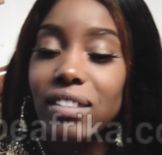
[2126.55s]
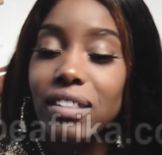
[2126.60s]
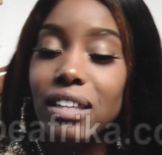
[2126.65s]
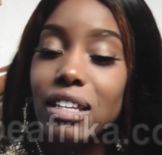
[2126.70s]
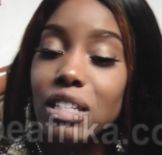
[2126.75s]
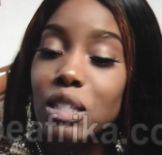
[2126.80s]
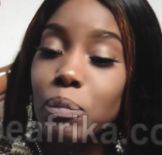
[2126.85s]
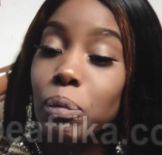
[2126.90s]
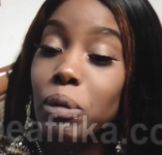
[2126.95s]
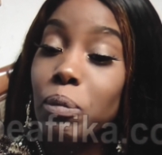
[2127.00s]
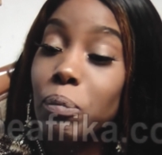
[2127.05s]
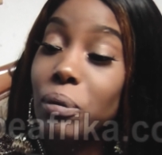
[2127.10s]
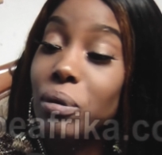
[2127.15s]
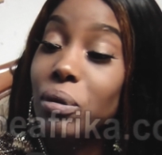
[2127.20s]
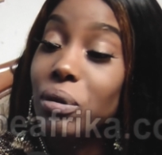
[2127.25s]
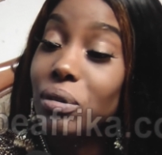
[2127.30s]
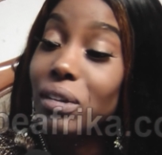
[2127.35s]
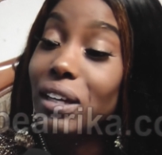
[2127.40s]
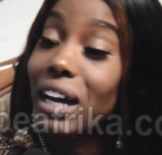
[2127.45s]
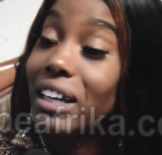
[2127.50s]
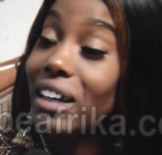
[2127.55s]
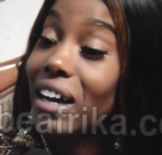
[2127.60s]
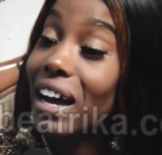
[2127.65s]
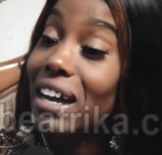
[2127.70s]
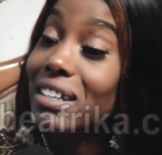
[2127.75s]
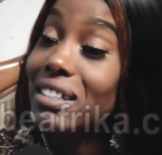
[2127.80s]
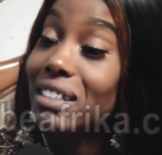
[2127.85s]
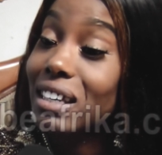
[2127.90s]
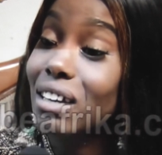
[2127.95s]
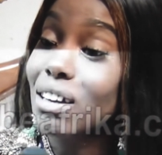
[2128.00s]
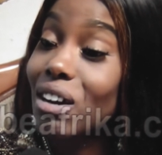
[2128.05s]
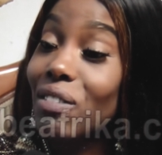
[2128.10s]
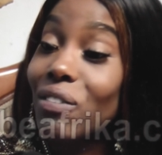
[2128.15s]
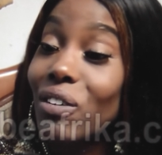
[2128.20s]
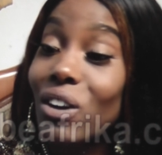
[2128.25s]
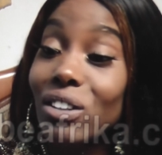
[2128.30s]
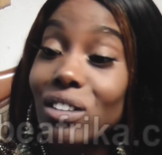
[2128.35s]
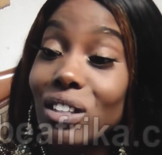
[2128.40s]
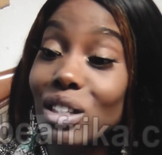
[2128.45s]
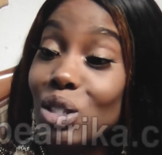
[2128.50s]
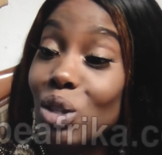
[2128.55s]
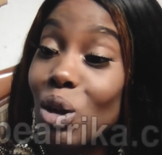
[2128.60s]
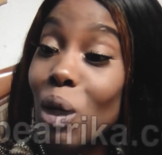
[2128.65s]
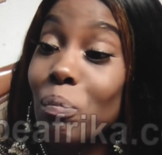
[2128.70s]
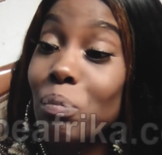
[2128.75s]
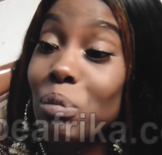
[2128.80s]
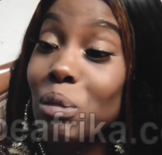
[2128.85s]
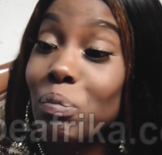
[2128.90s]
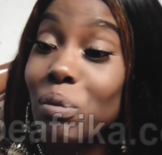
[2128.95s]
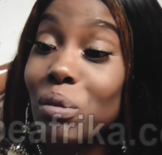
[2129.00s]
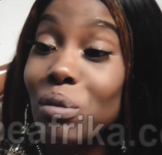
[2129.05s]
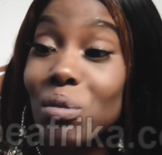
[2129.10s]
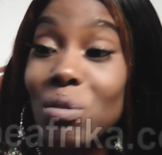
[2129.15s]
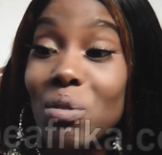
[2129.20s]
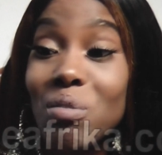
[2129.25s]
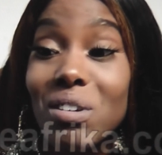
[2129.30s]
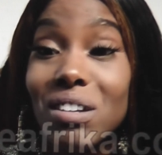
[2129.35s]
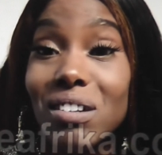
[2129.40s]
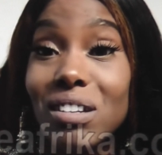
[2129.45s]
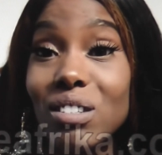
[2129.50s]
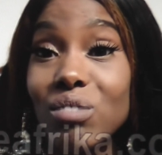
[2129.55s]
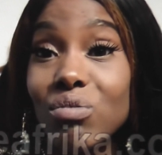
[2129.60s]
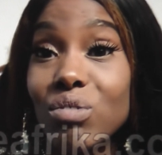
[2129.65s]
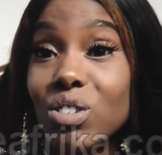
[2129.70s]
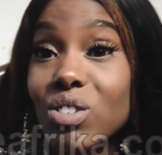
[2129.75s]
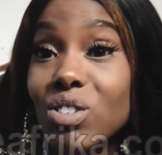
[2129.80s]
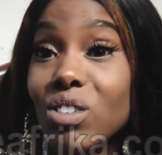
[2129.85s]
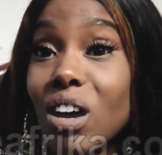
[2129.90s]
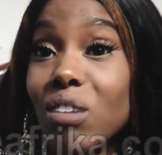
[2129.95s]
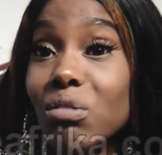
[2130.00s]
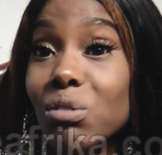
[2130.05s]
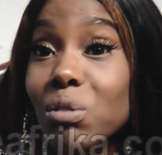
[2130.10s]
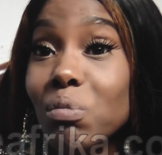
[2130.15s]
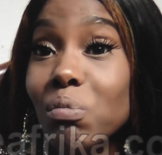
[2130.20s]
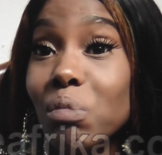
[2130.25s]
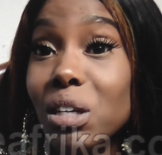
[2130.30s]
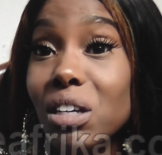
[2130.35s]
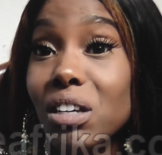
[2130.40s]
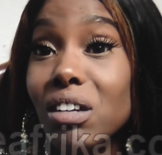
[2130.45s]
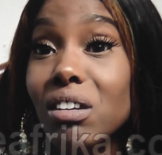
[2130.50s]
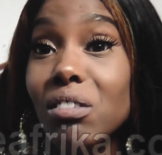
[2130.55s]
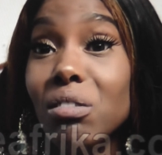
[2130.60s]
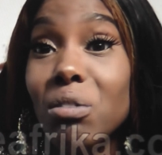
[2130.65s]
these people that you're asking of, all these top people, no one has reached out to me.